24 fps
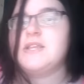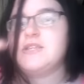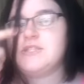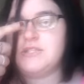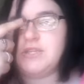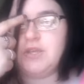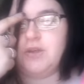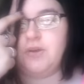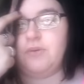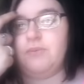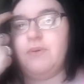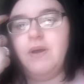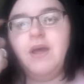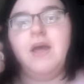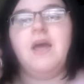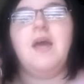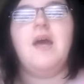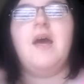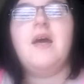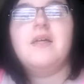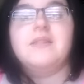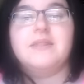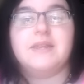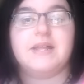So
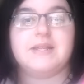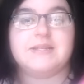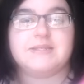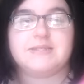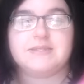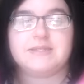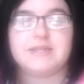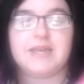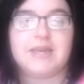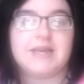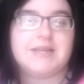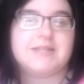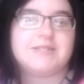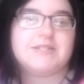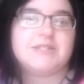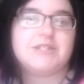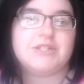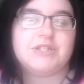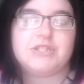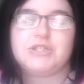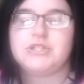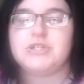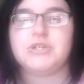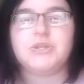let's get
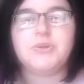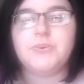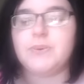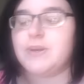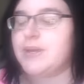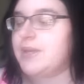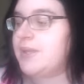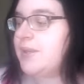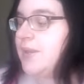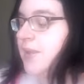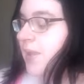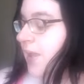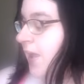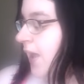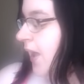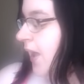to it.